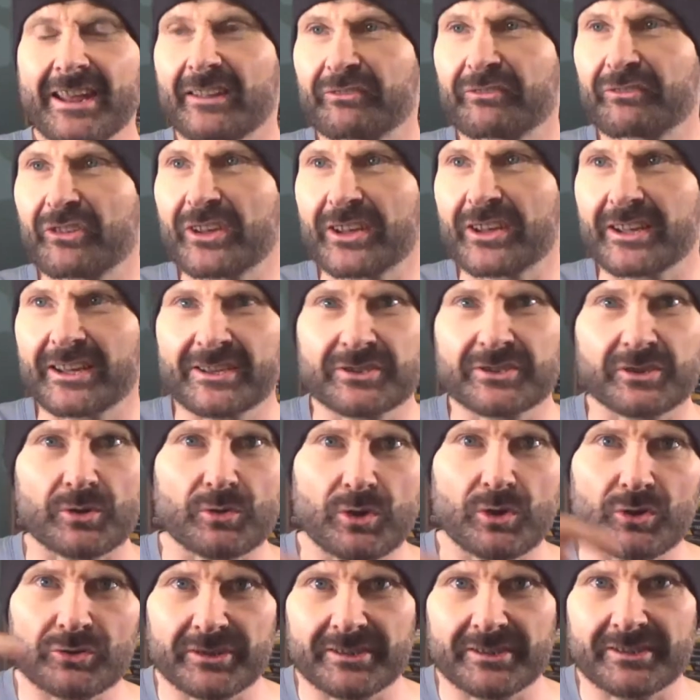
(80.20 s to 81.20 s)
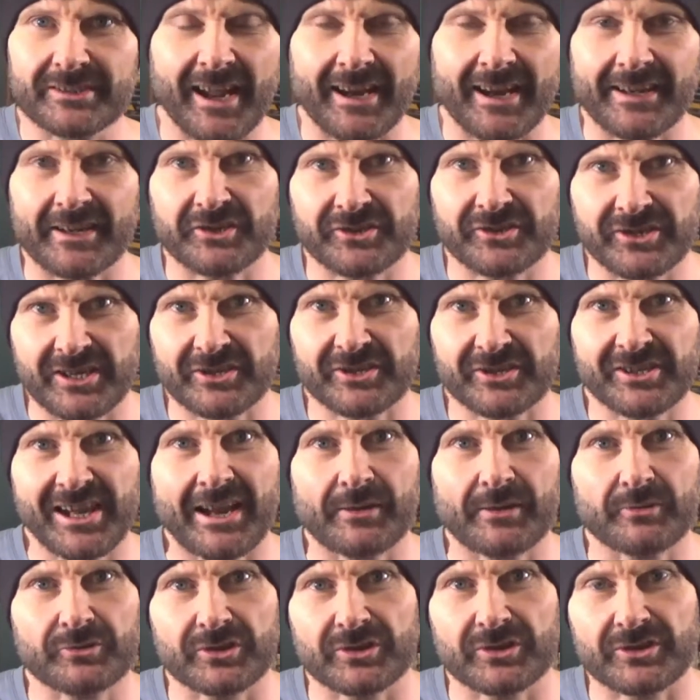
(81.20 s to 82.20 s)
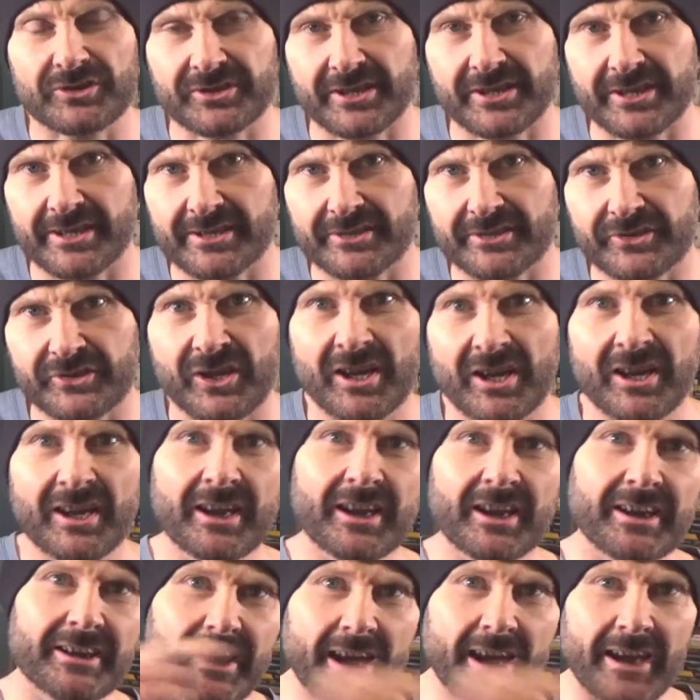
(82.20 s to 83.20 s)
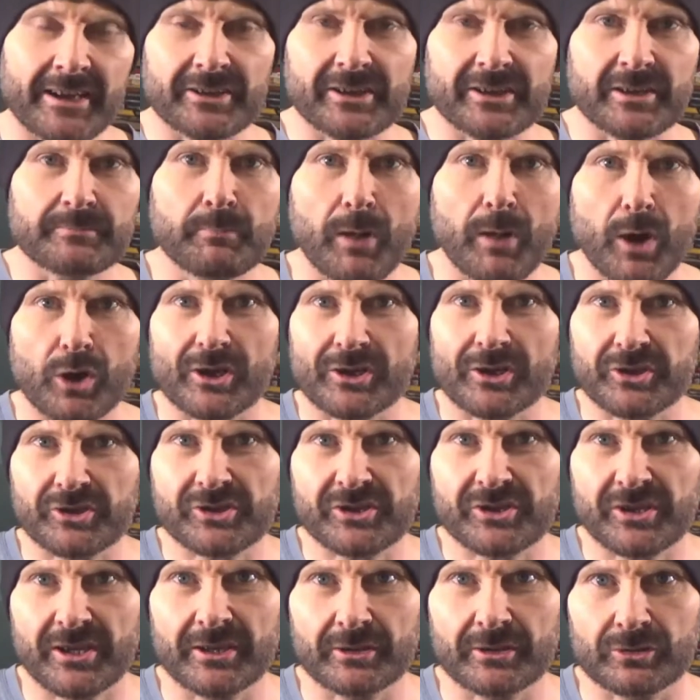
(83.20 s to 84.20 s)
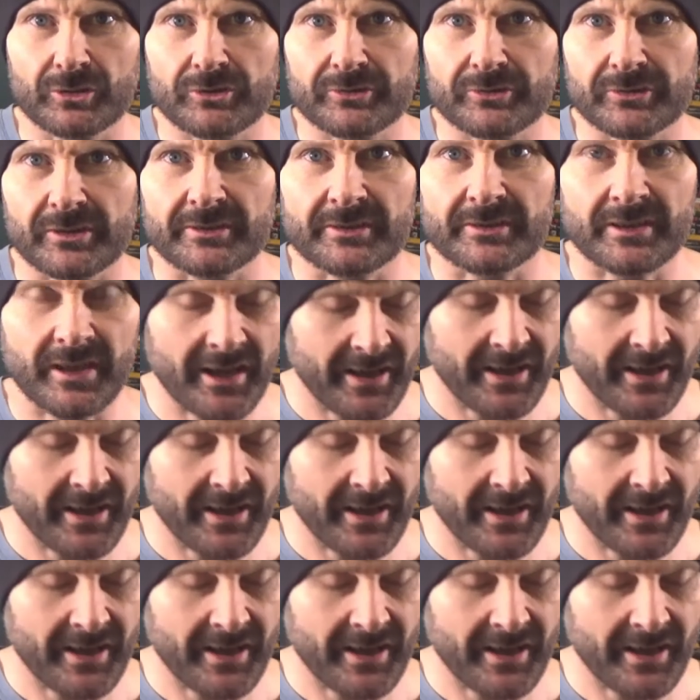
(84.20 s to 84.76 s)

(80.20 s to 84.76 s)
I think it is, or 196 council estates getting demolished in London.